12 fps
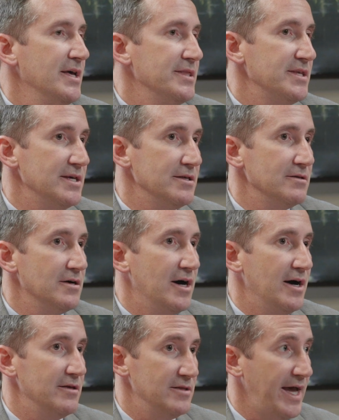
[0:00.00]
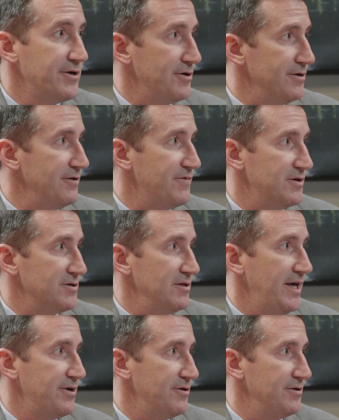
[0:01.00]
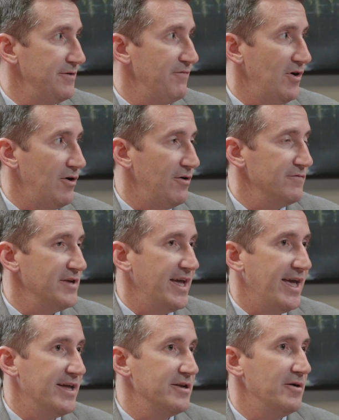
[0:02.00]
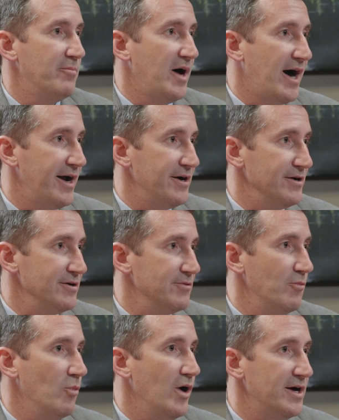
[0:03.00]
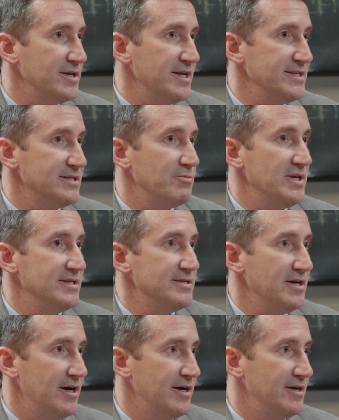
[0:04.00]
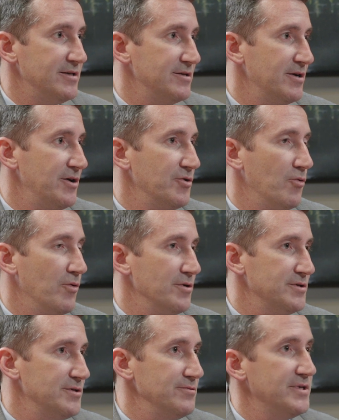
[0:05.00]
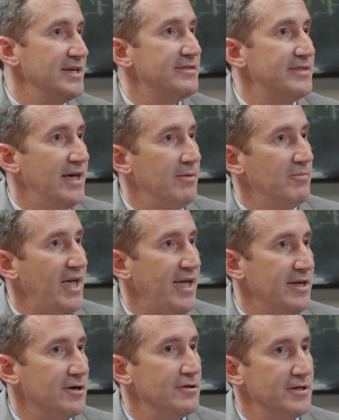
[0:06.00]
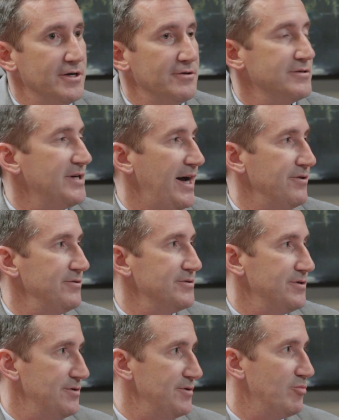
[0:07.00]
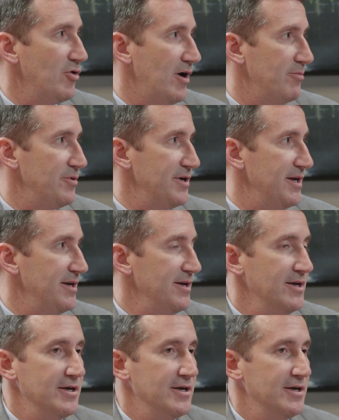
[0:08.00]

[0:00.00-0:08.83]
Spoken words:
the lender, if there's a lender involved, and a buyer, what needs to be done in order to get them a clear title to their property.